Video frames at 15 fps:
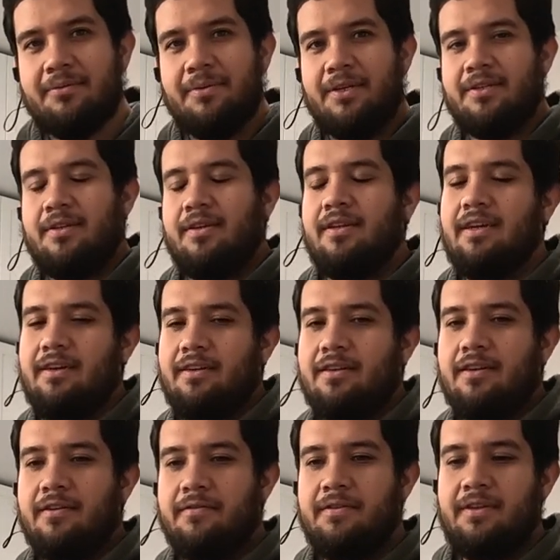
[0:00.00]
make sure they're not
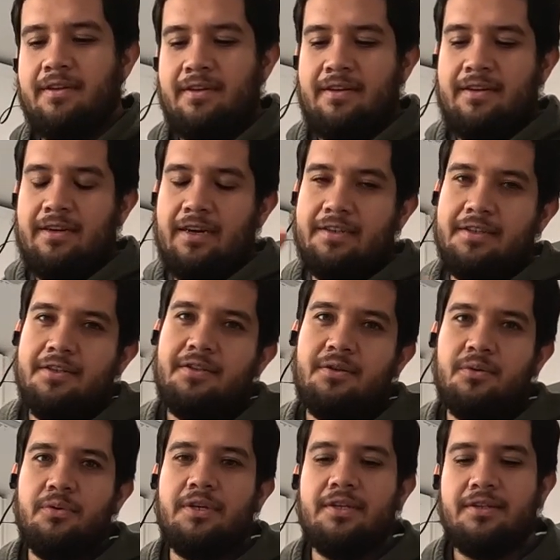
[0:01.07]
curved, and just
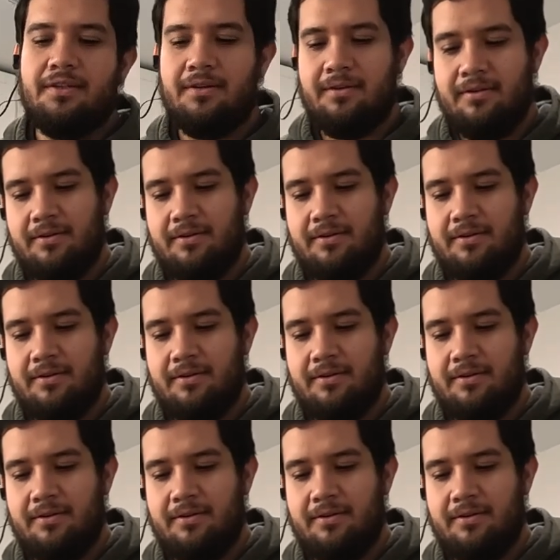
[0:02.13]
squeeze.